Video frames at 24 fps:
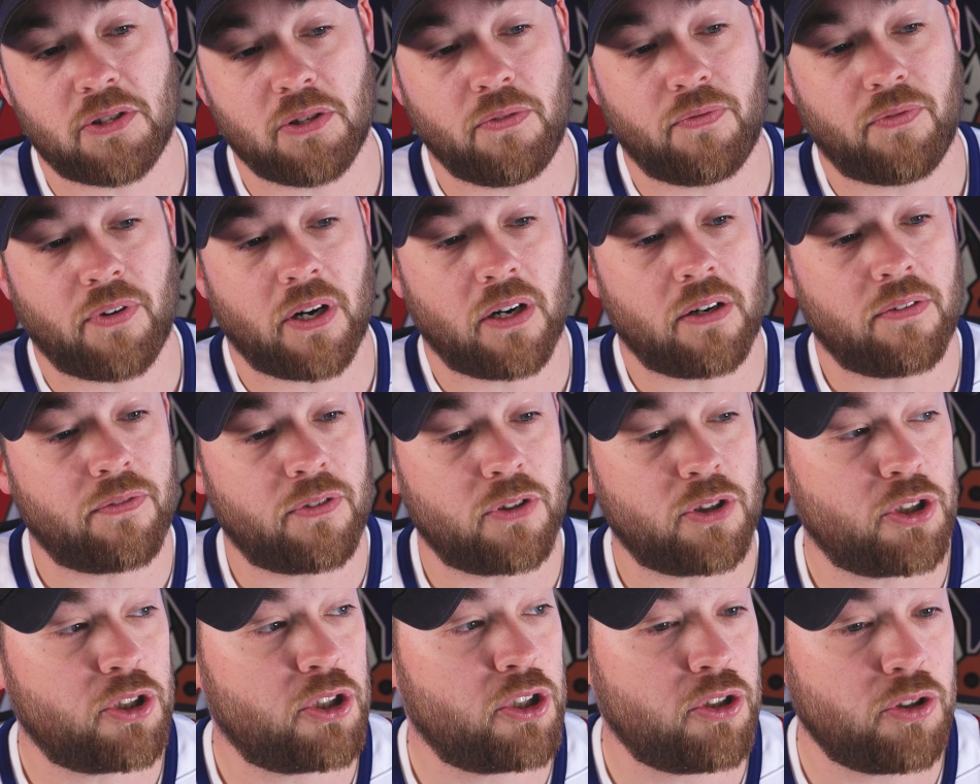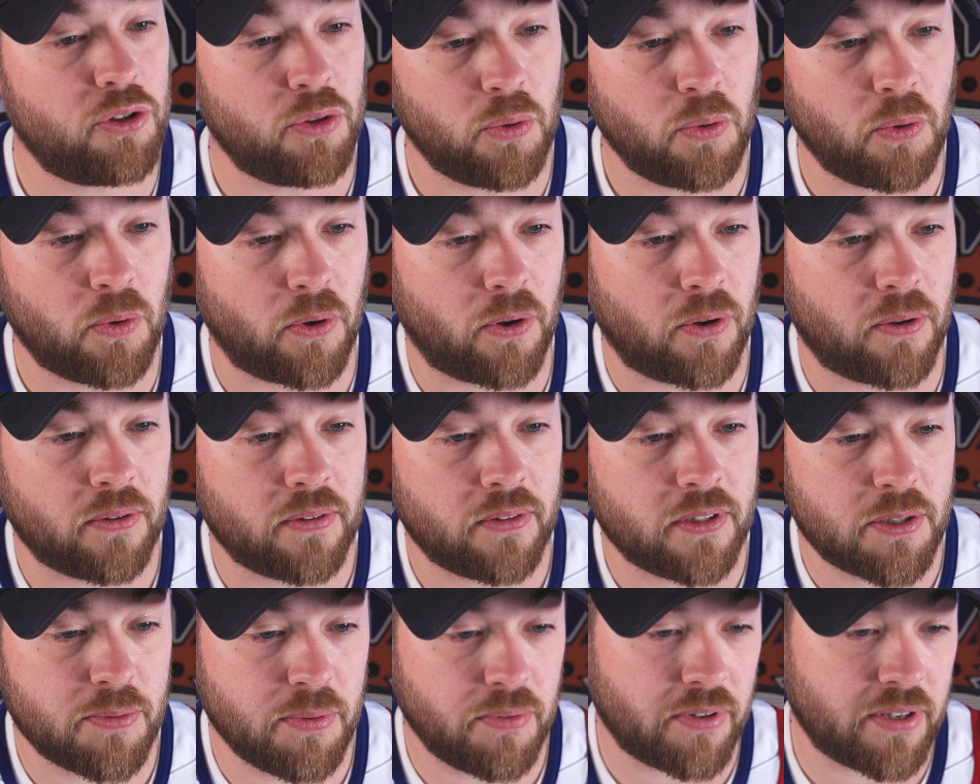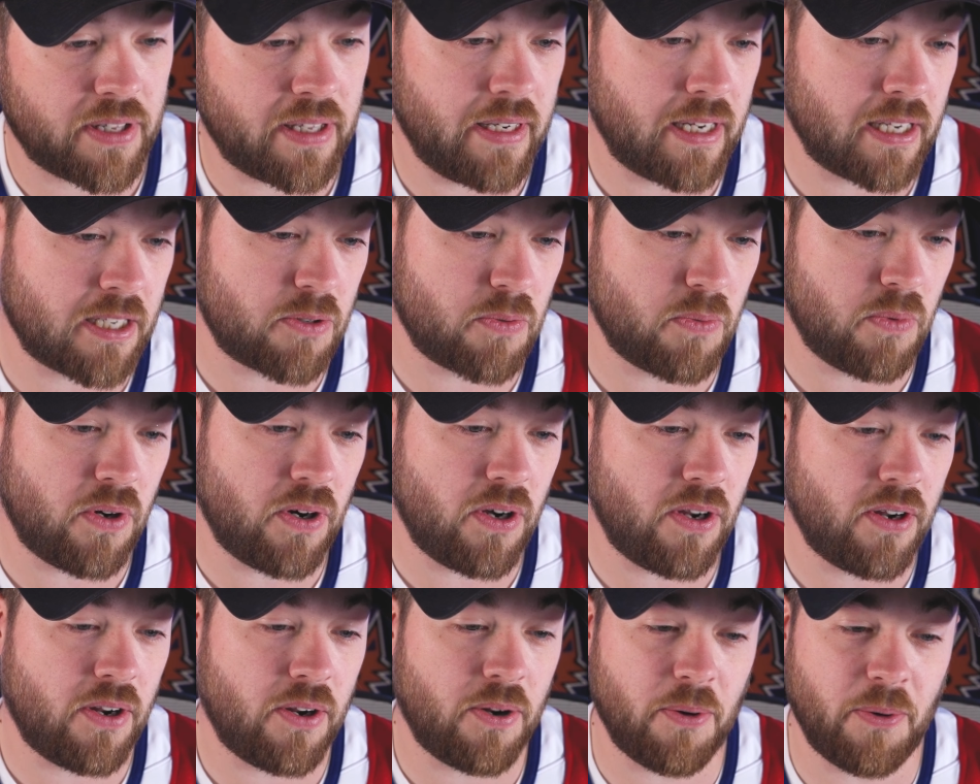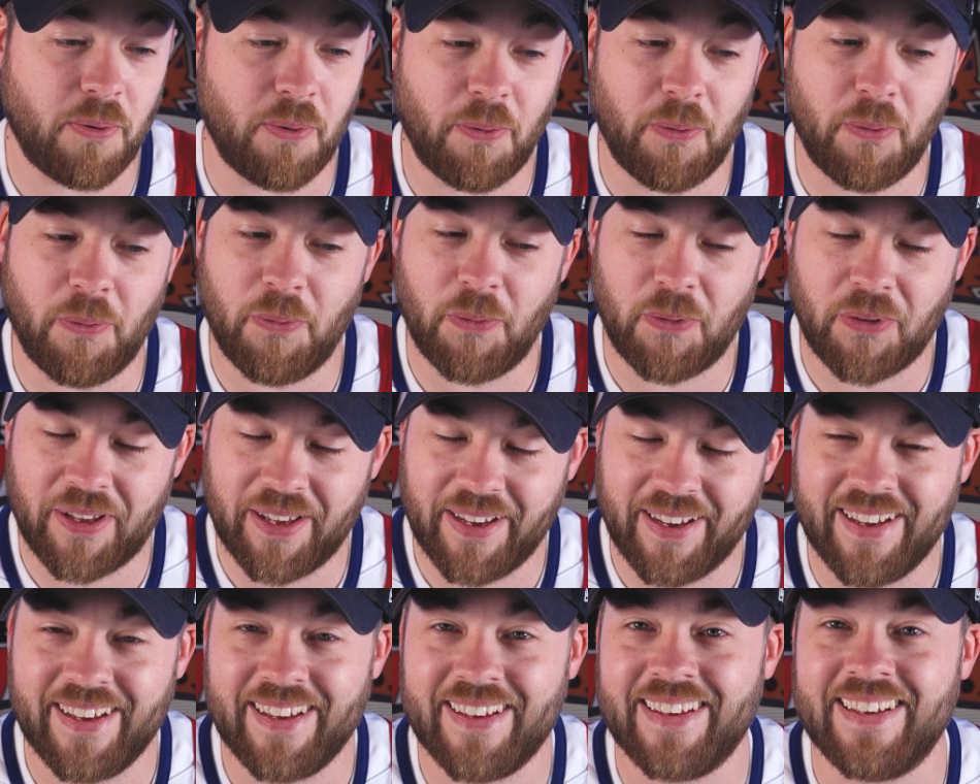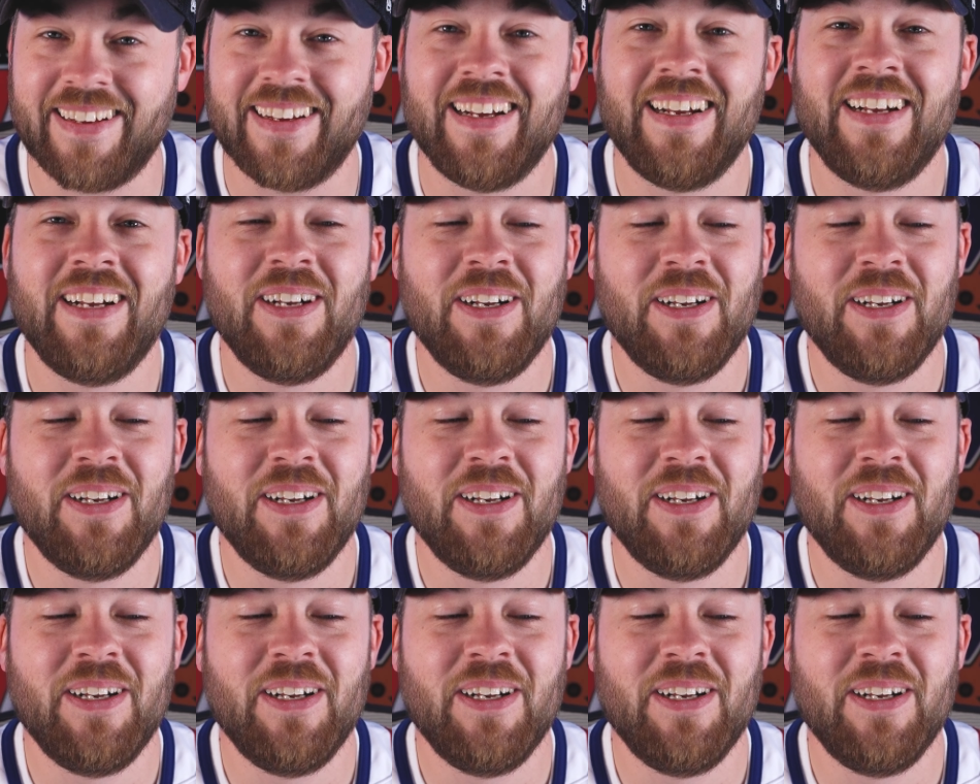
so far for sure. Let's move on to the next one. Okay.